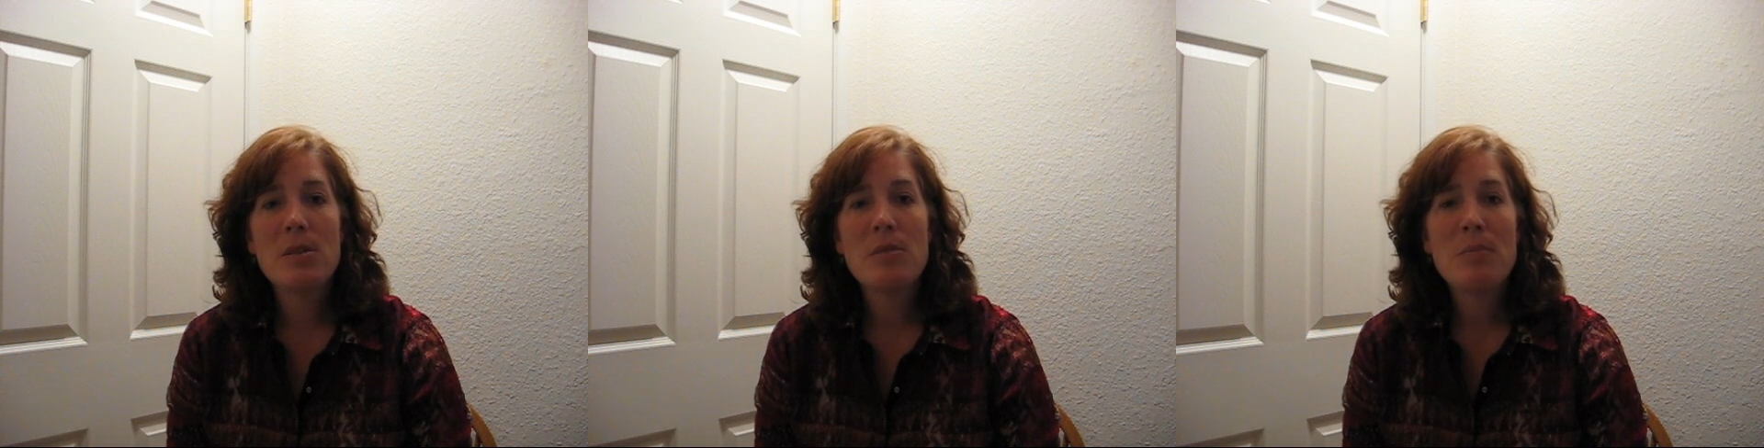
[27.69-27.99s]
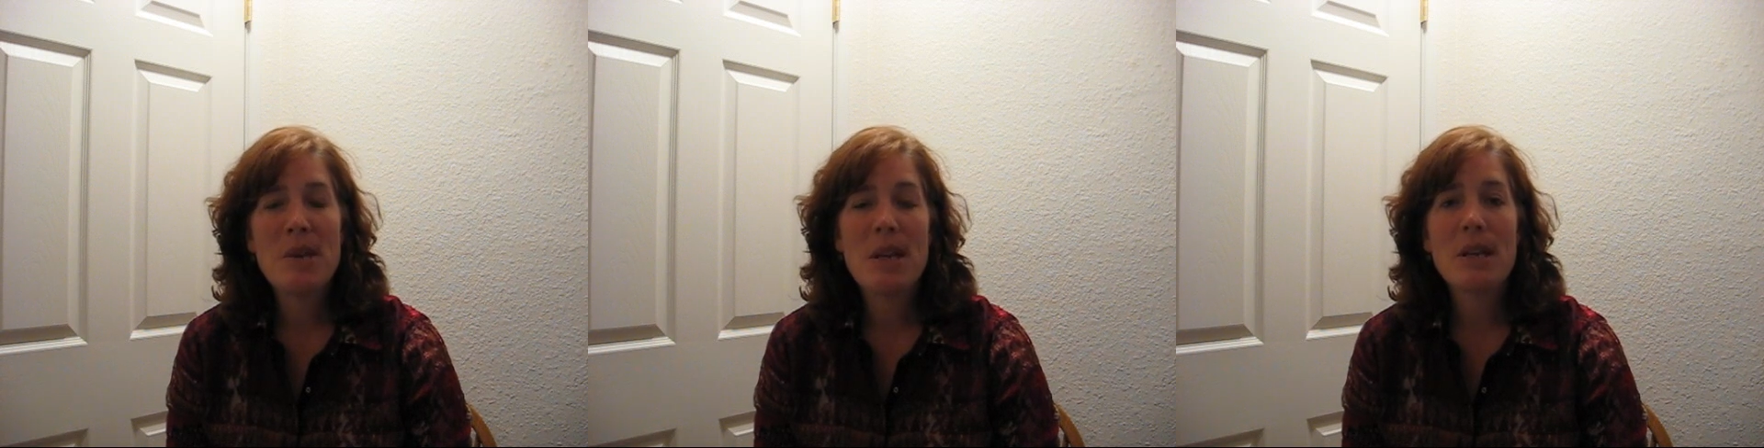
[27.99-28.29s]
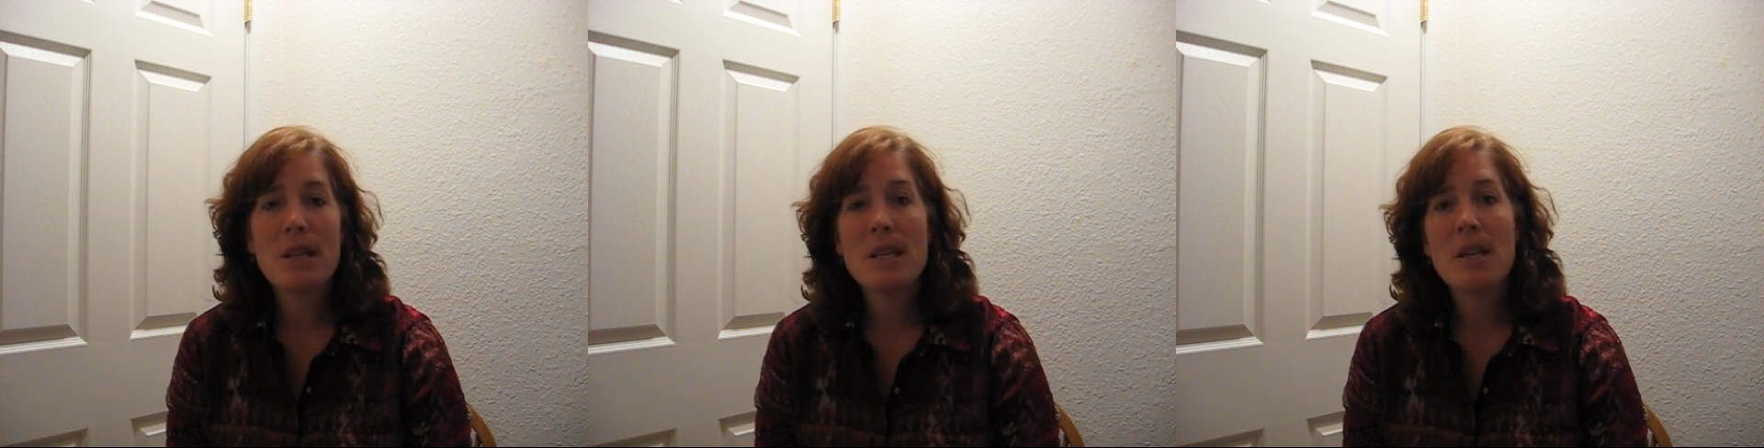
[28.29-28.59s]
to be
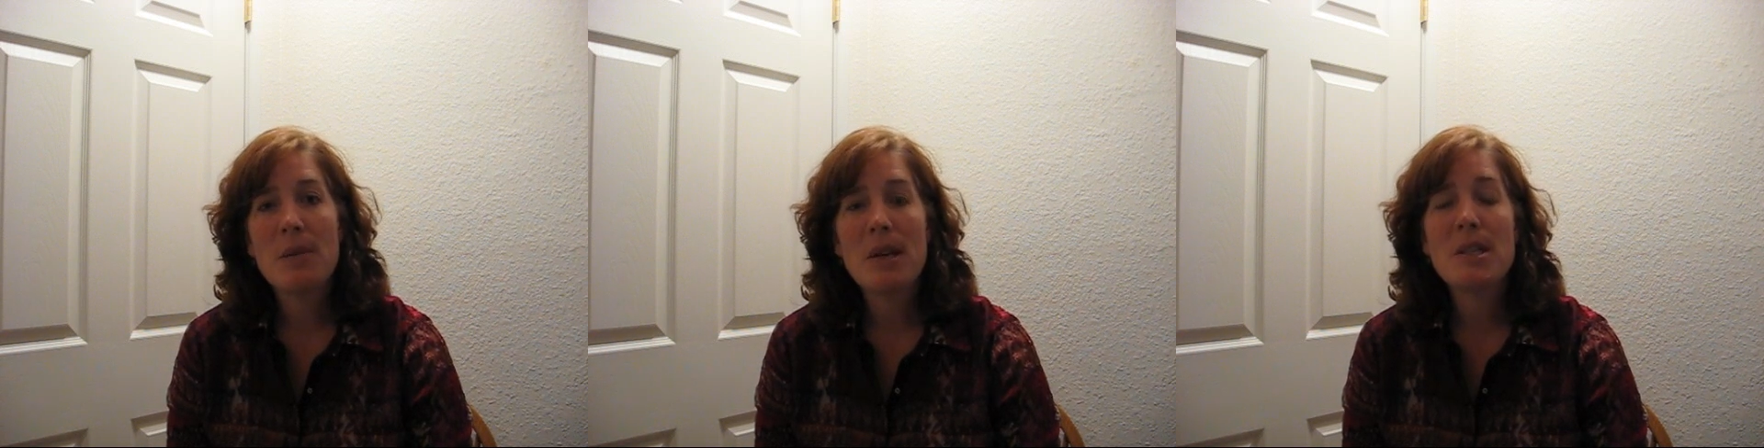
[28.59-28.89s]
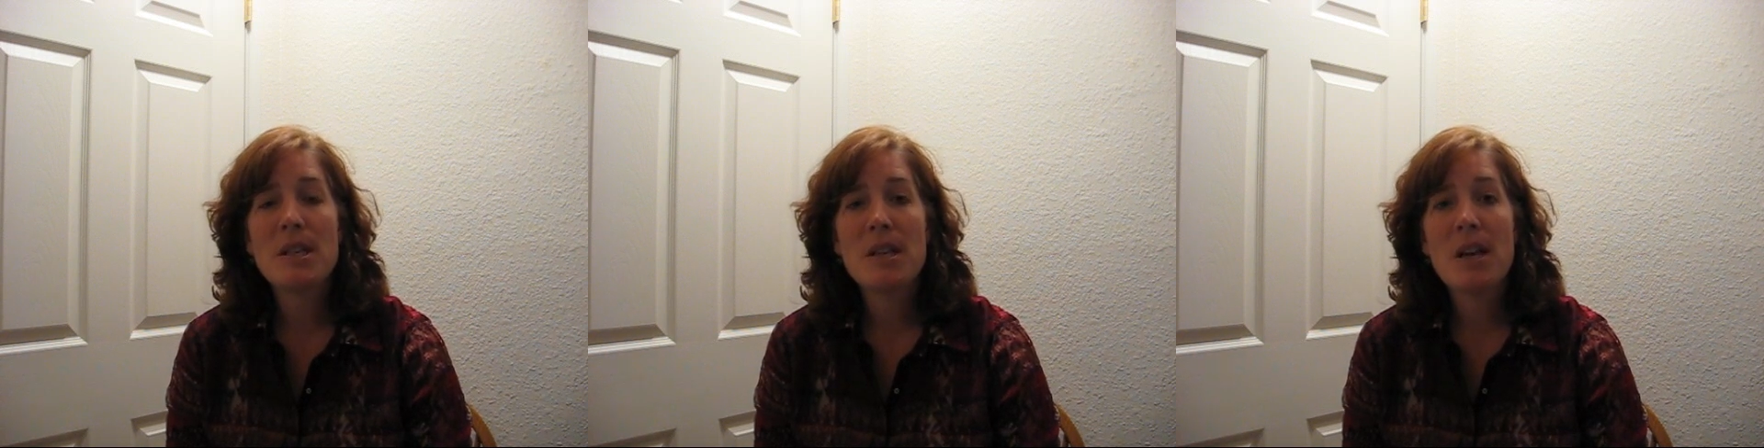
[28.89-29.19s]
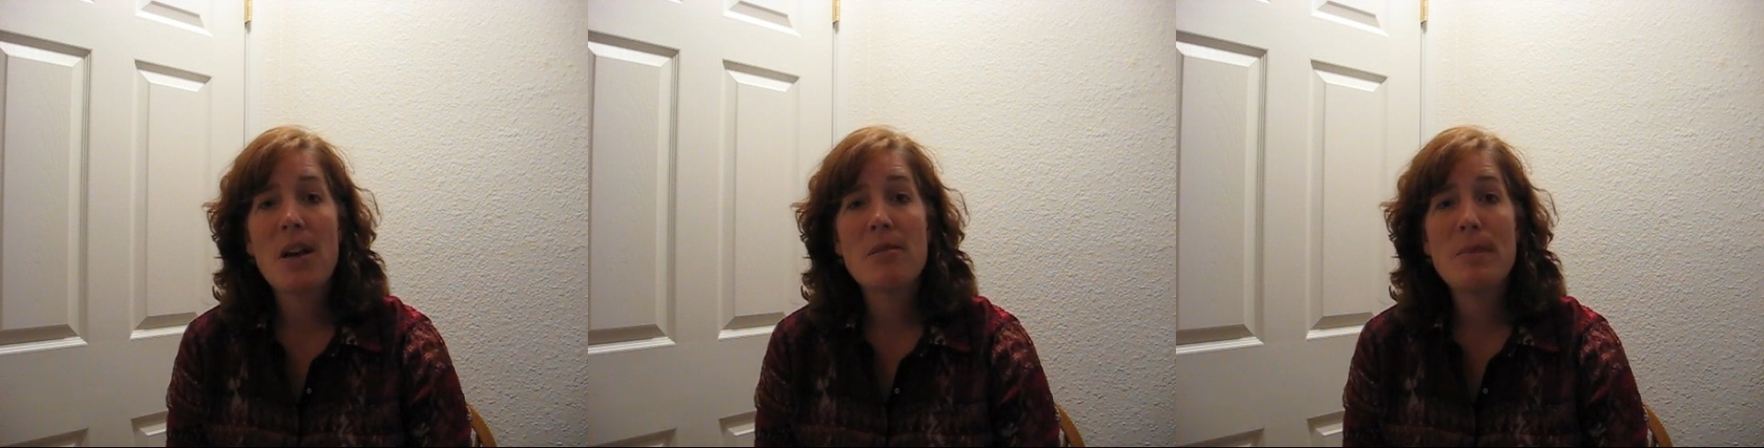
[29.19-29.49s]
a
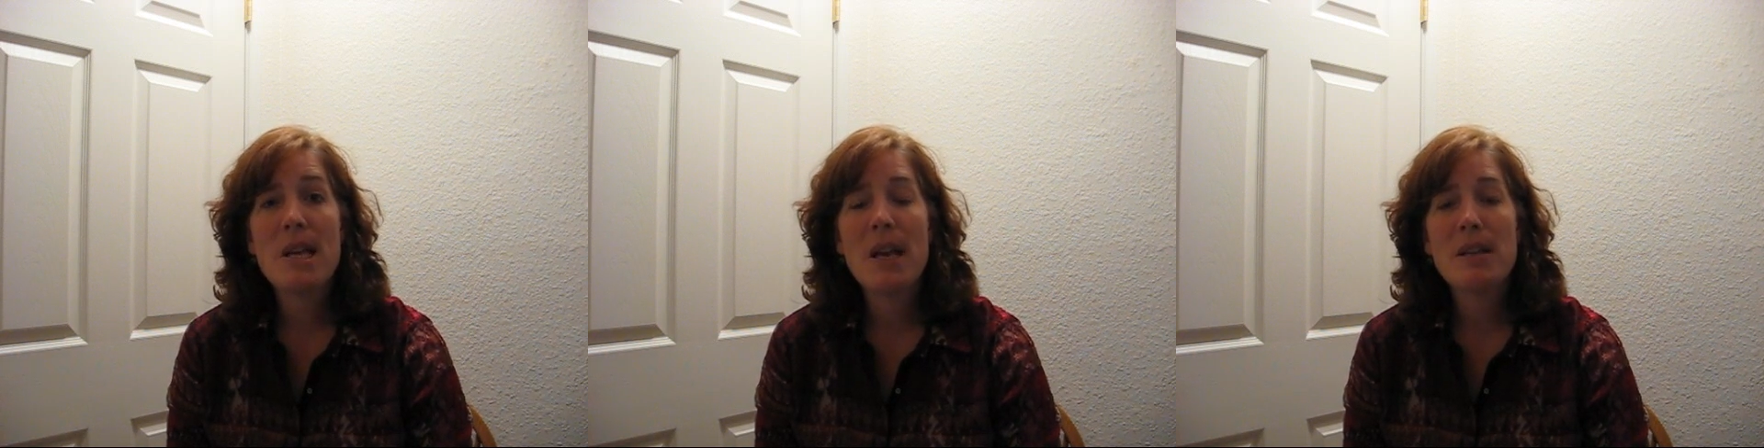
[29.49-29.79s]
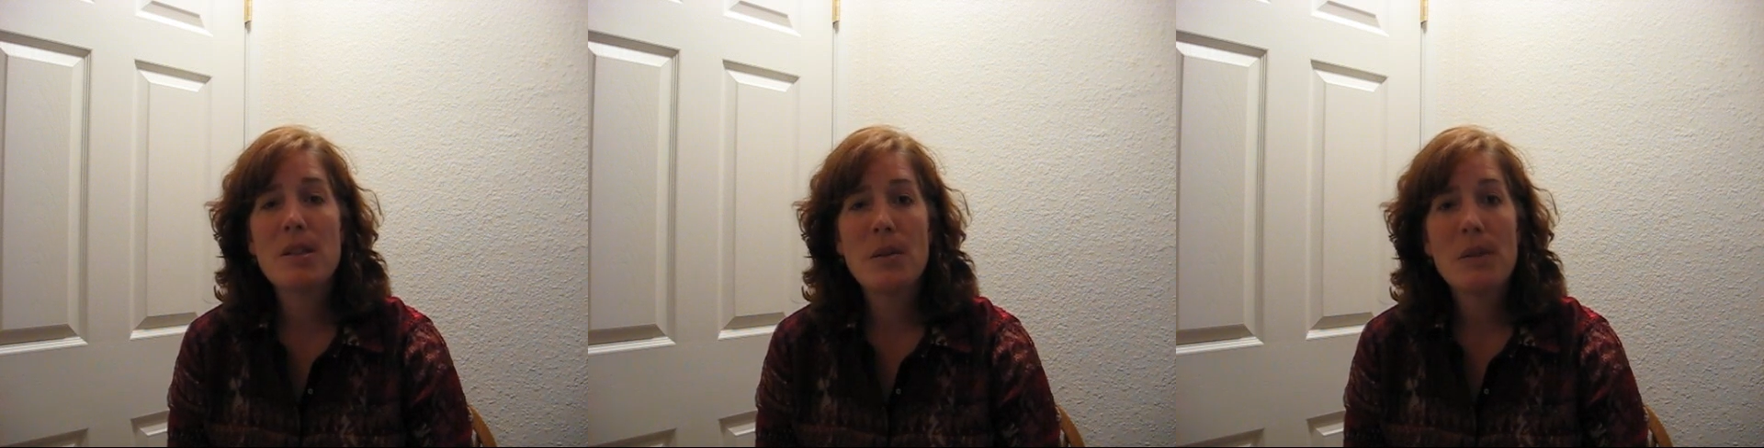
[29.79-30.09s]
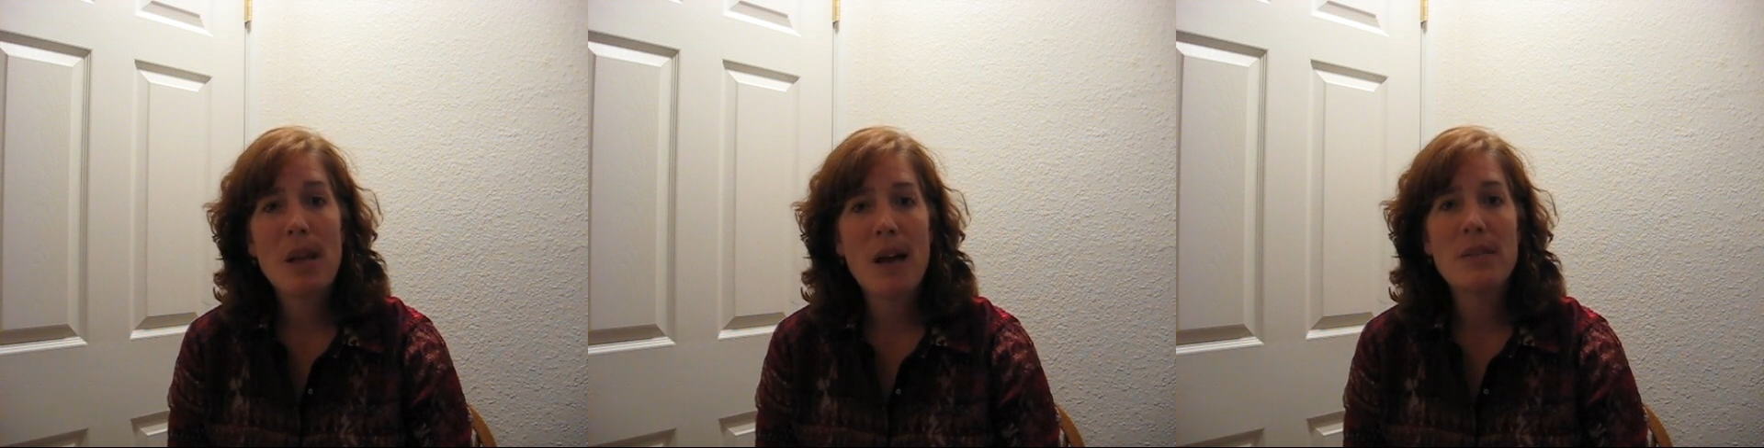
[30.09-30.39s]
continuation of BA
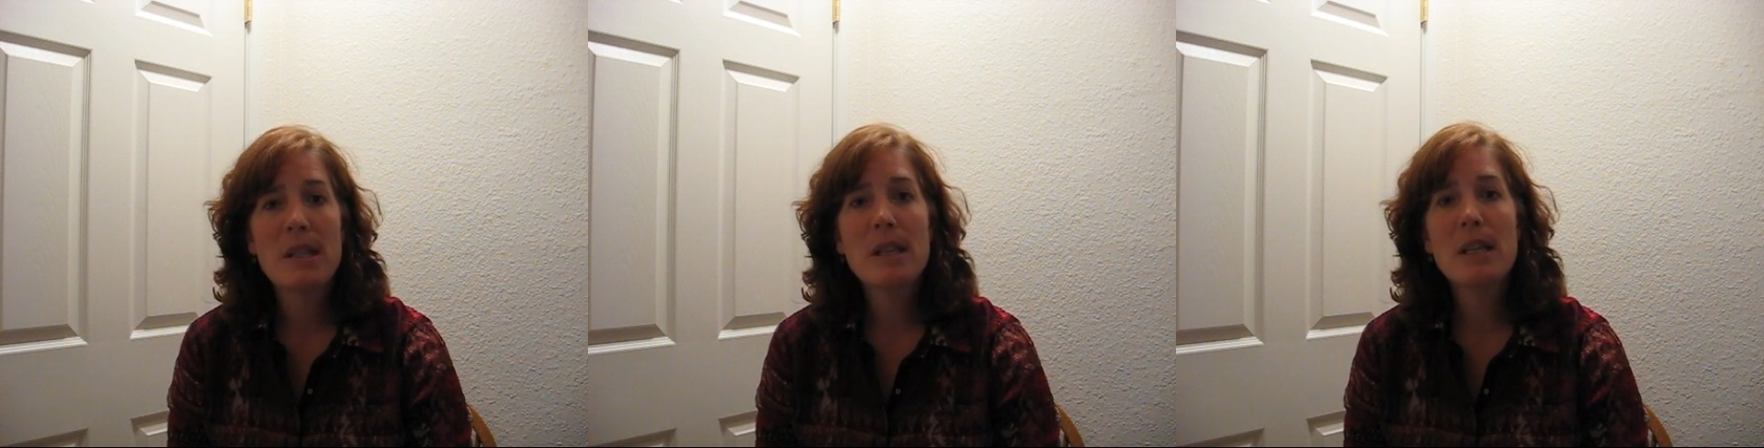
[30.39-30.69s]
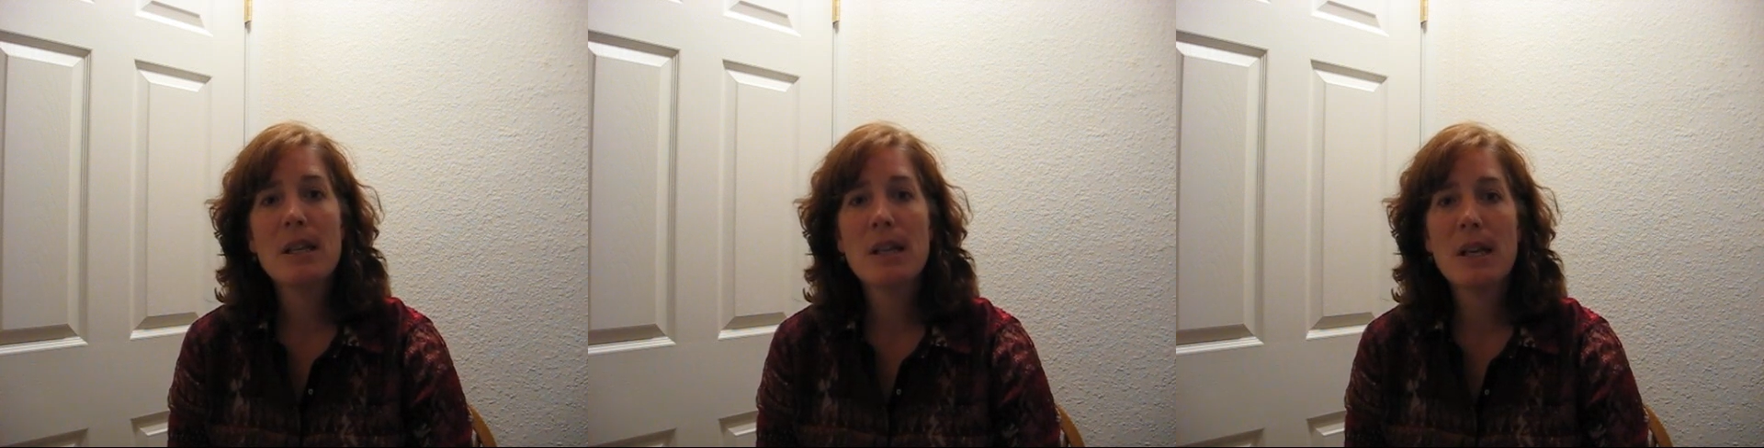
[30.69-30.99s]
211.